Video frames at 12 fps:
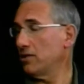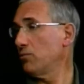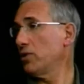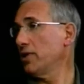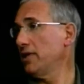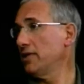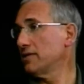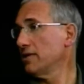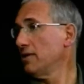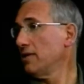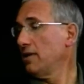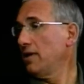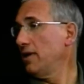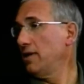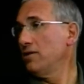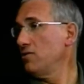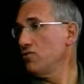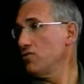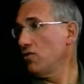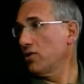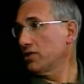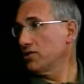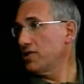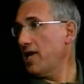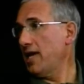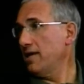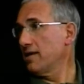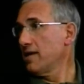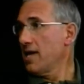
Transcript: liberties in New York State.